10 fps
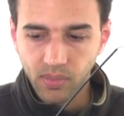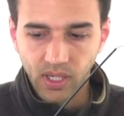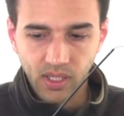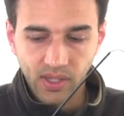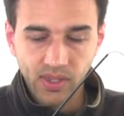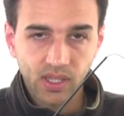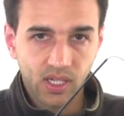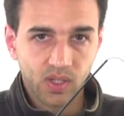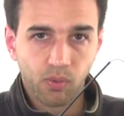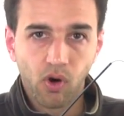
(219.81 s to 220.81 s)
but nothing that
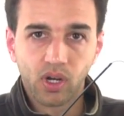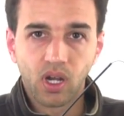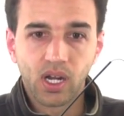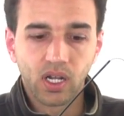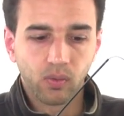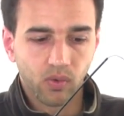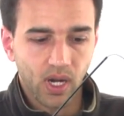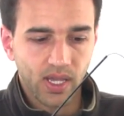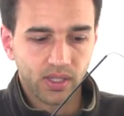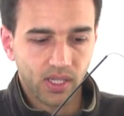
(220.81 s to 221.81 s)
has broken on it would
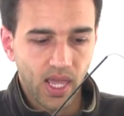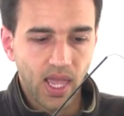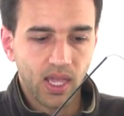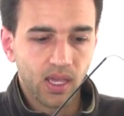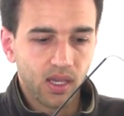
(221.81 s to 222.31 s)
I say